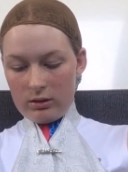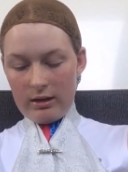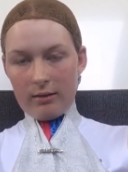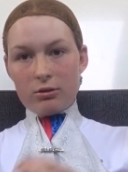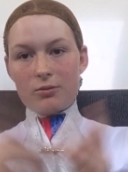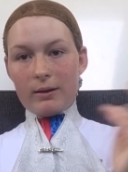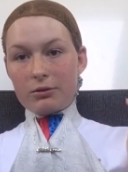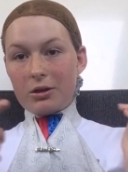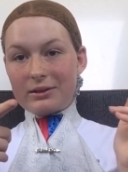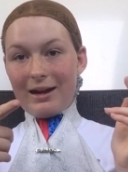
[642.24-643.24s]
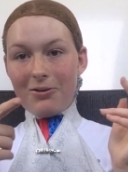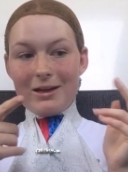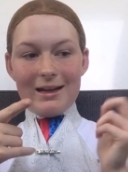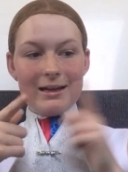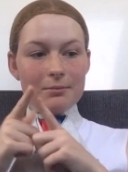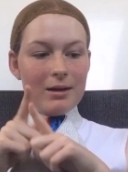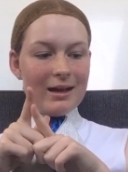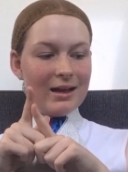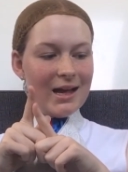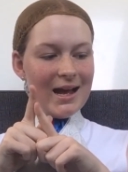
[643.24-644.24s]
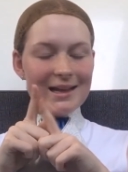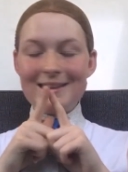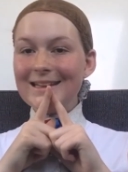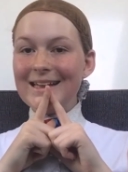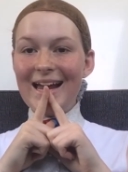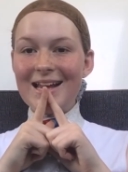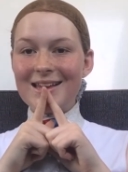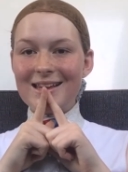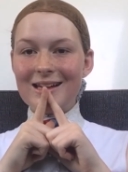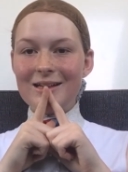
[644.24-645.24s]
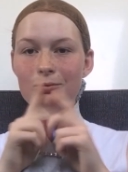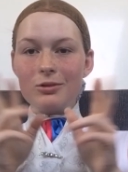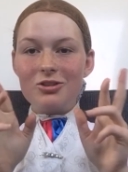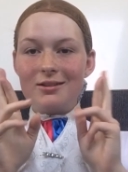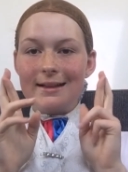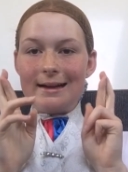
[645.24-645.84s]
yeah I'm just about to go and get on him and yeah wish us